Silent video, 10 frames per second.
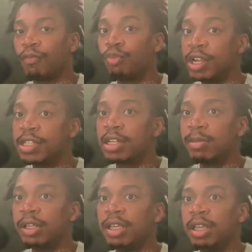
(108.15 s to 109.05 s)

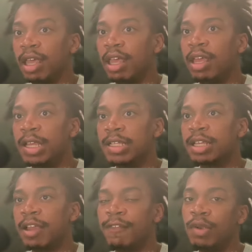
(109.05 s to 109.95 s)
reasonably is
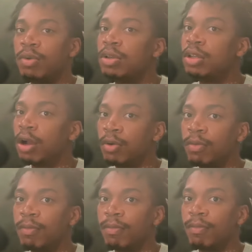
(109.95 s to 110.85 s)
if you don't
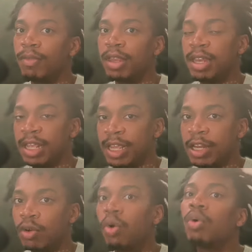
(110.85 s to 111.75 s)

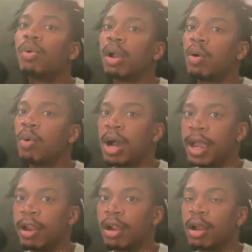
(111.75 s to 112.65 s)
need or
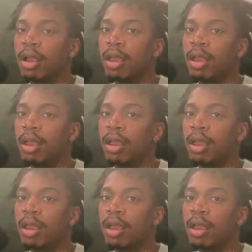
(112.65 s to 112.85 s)
require